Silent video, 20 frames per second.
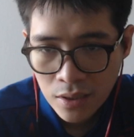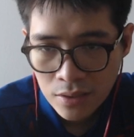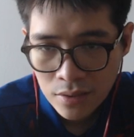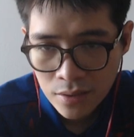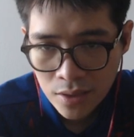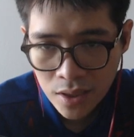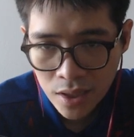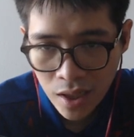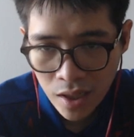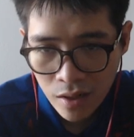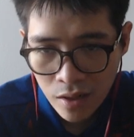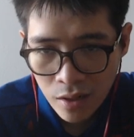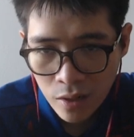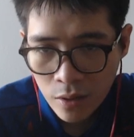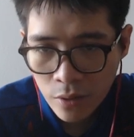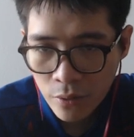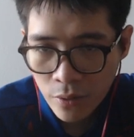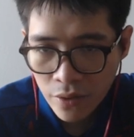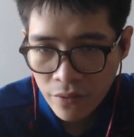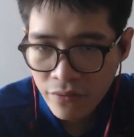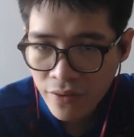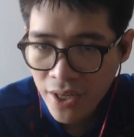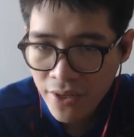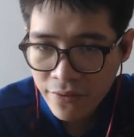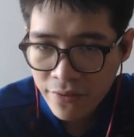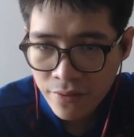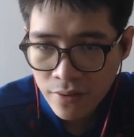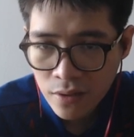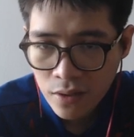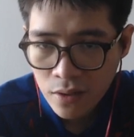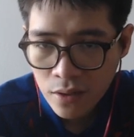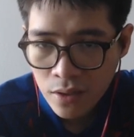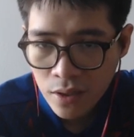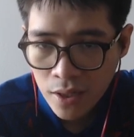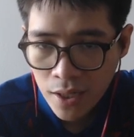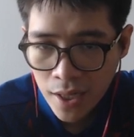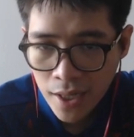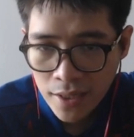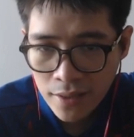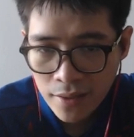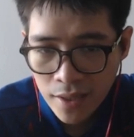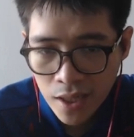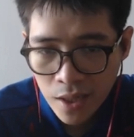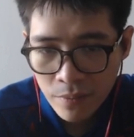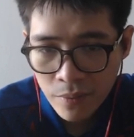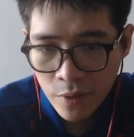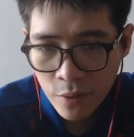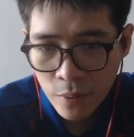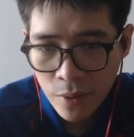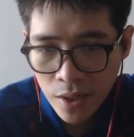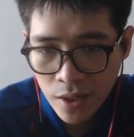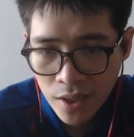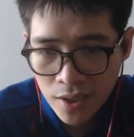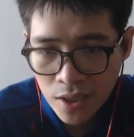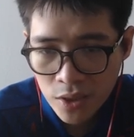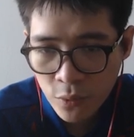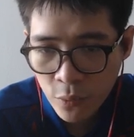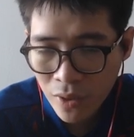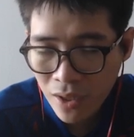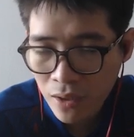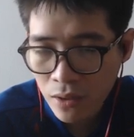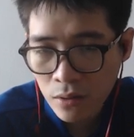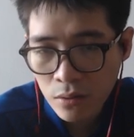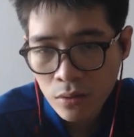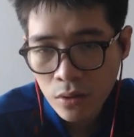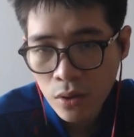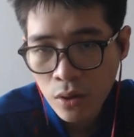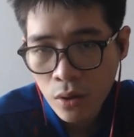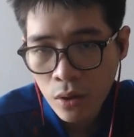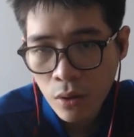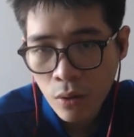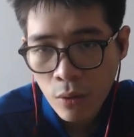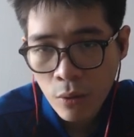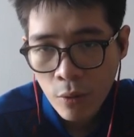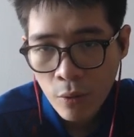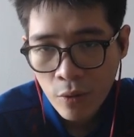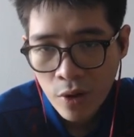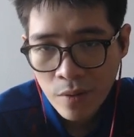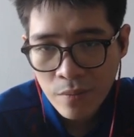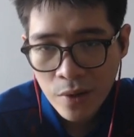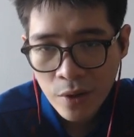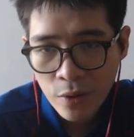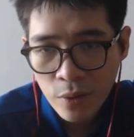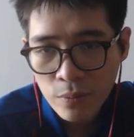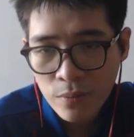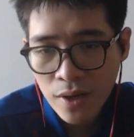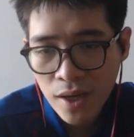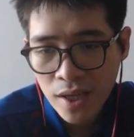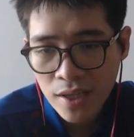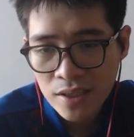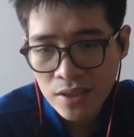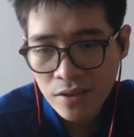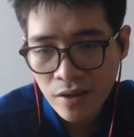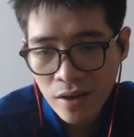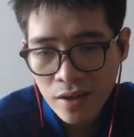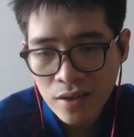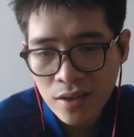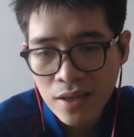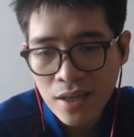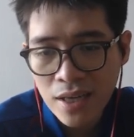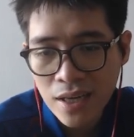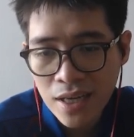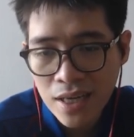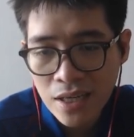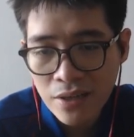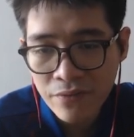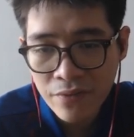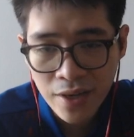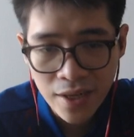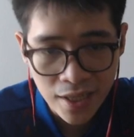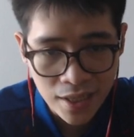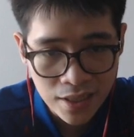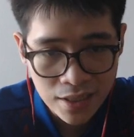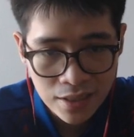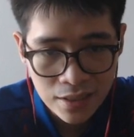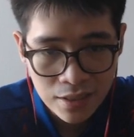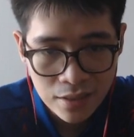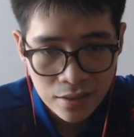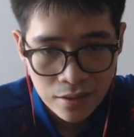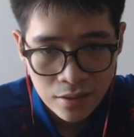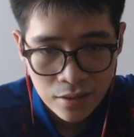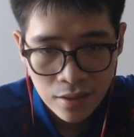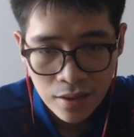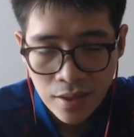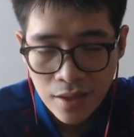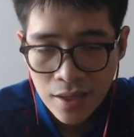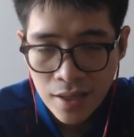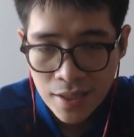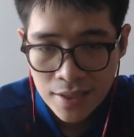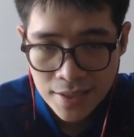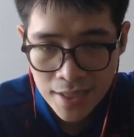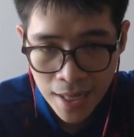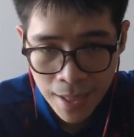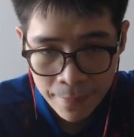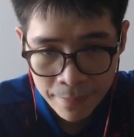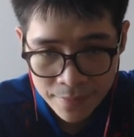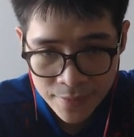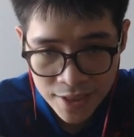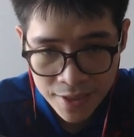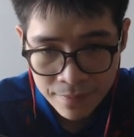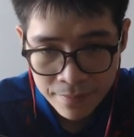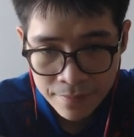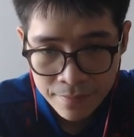Take here, f5, and then after rook here next as well, when my rook can start invading his count.